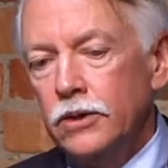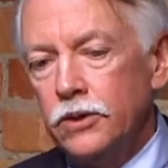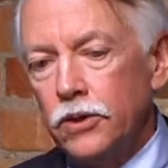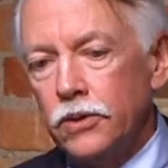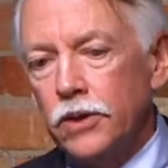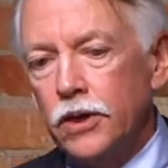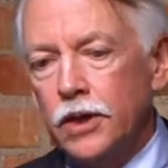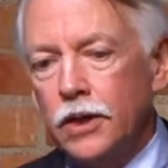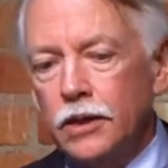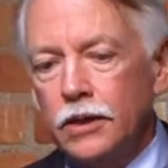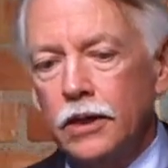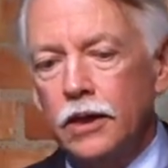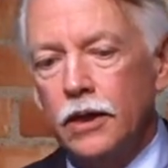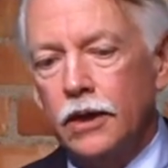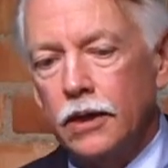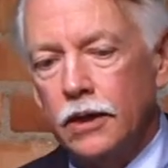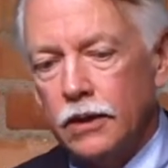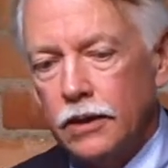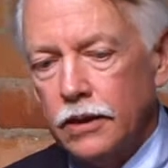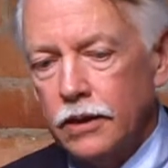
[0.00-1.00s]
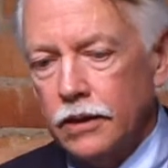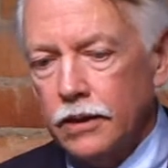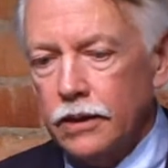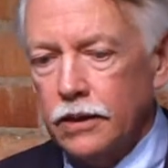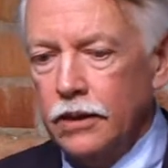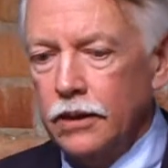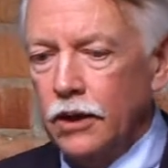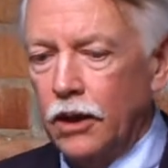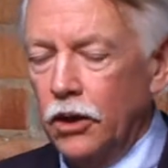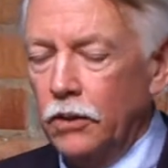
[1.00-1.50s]
During the,
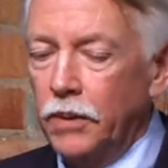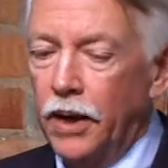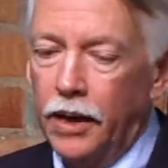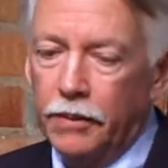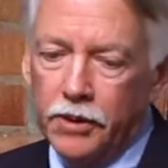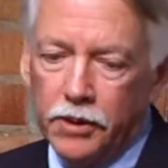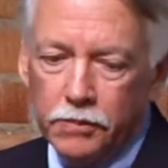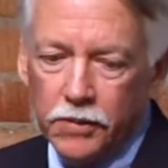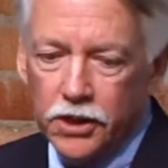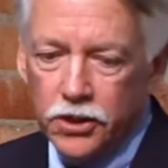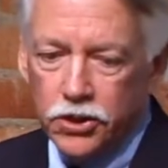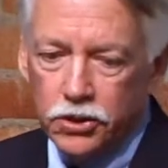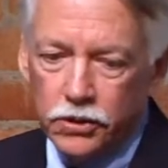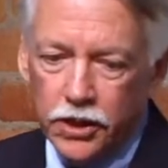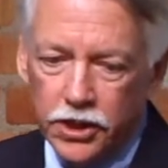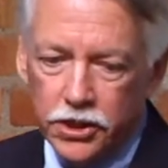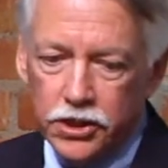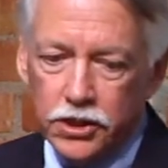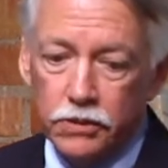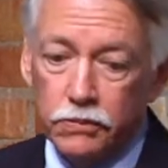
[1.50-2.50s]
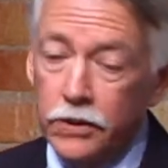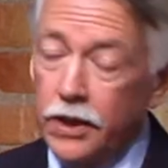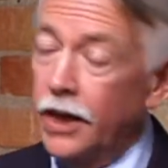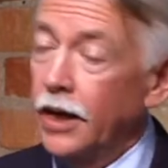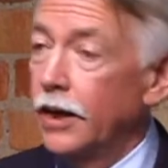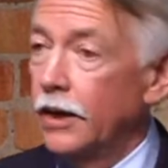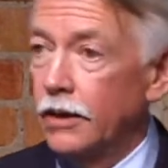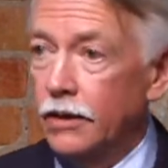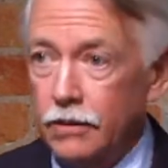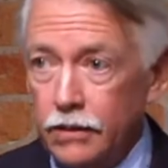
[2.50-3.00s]
the Obama administration, we
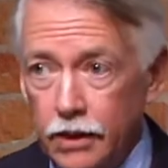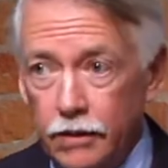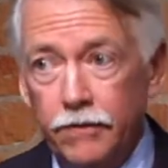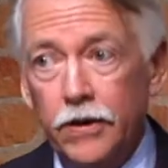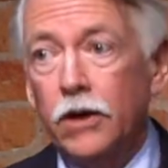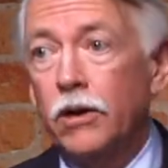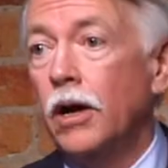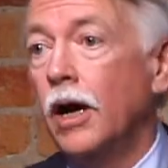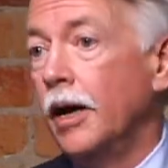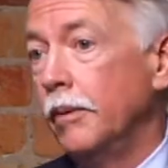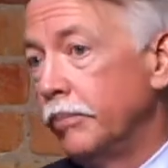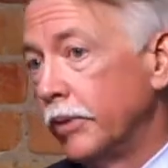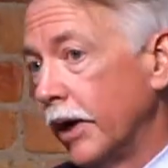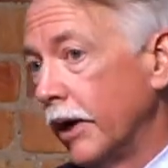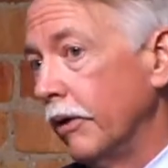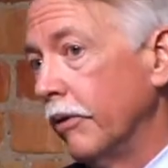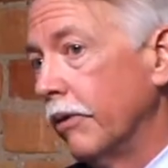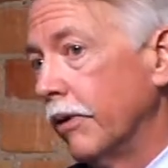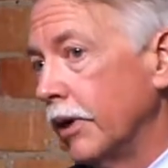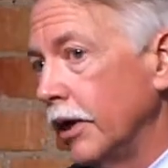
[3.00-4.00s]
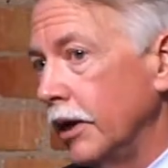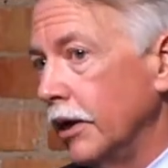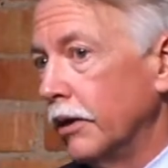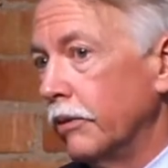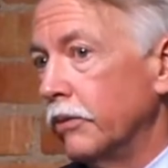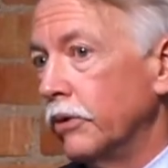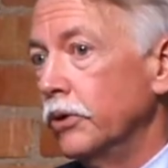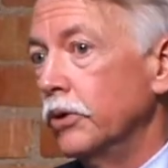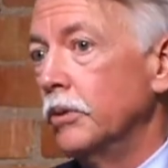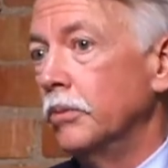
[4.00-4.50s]
had a, a, very high priority
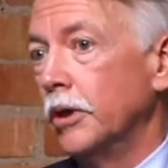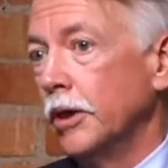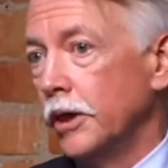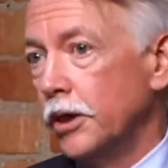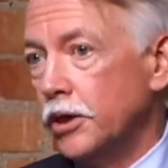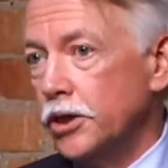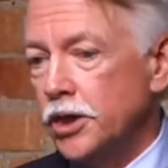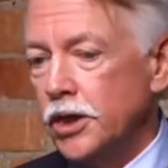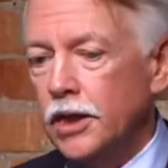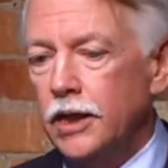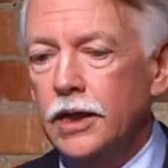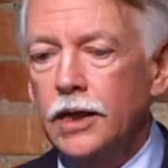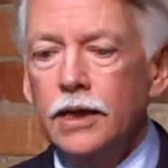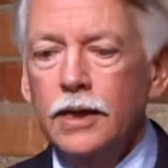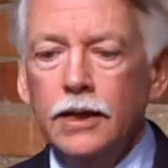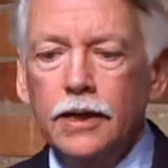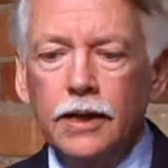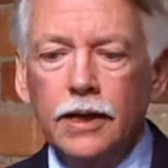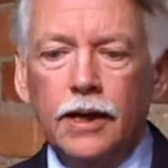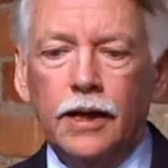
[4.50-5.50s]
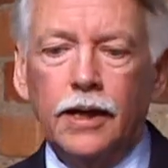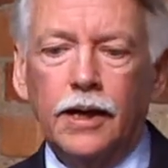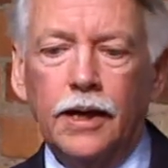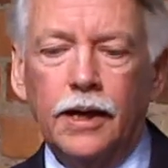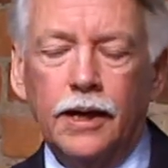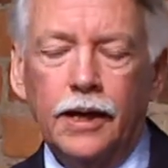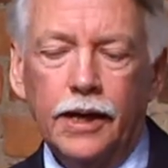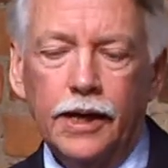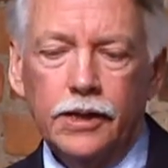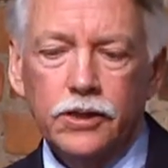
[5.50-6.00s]
on renewable energy.
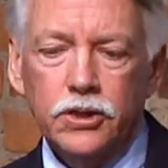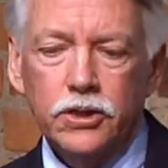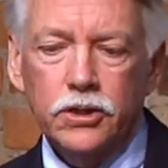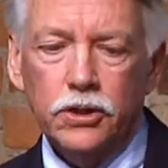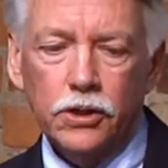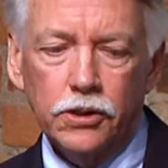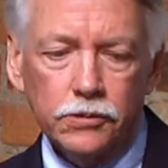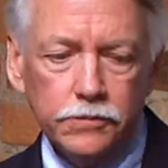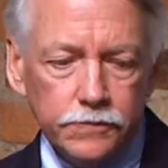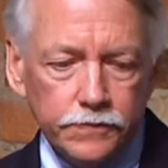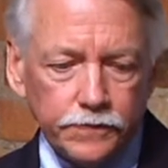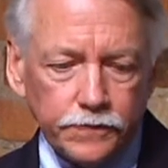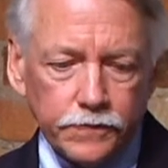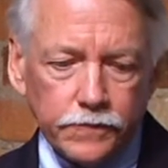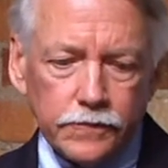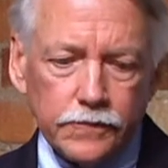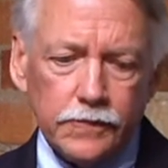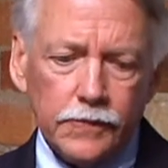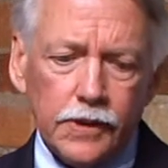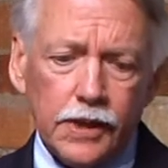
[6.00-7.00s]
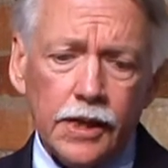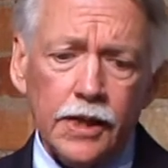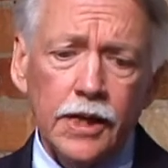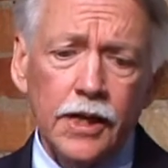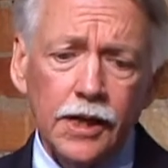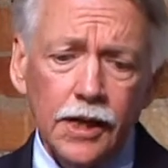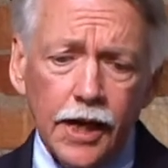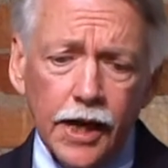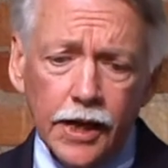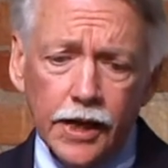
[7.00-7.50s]
Uh, and so
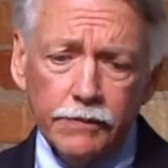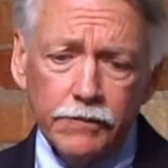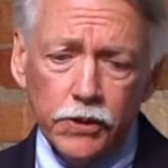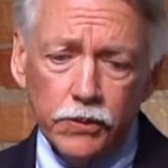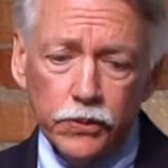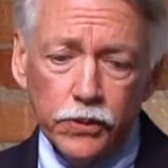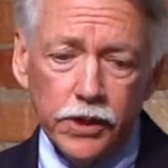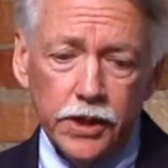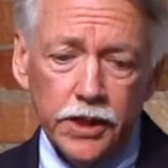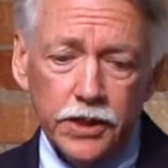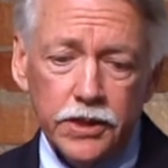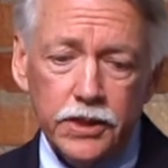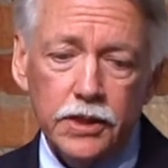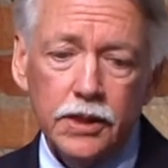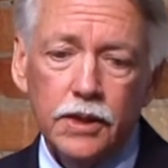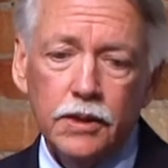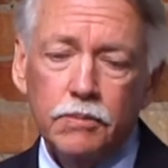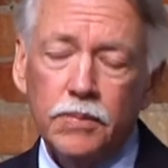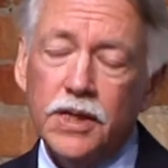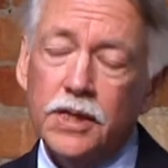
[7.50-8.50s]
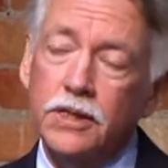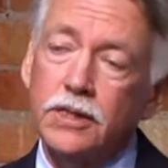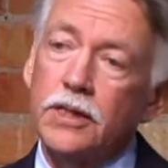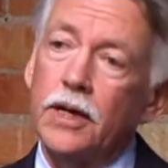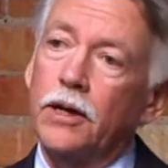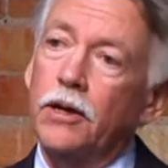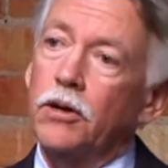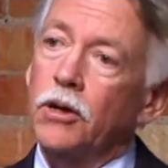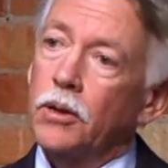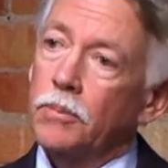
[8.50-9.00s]
a lot of it was being
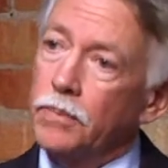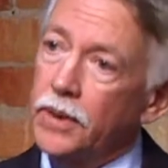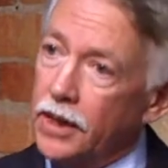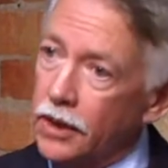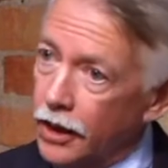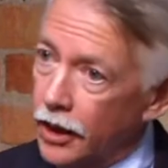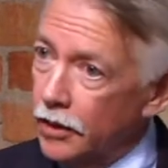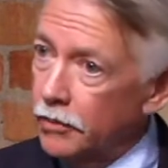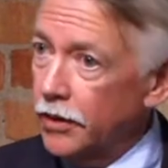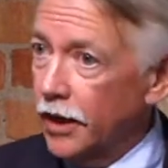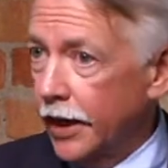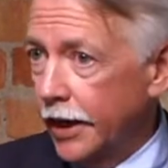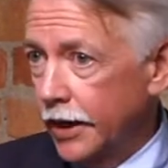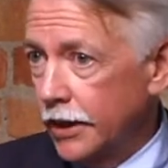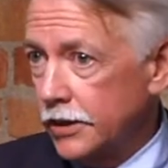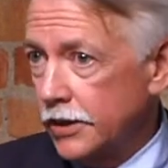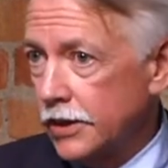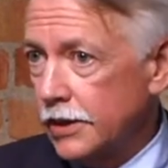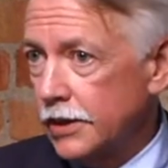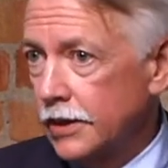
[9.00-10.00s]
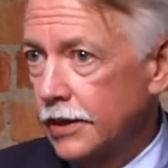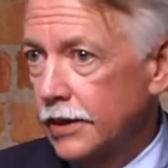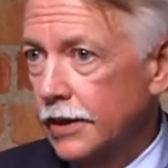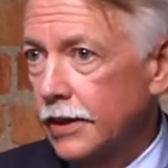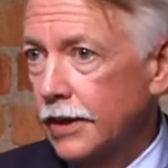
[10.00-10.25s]
sited on BLM lands.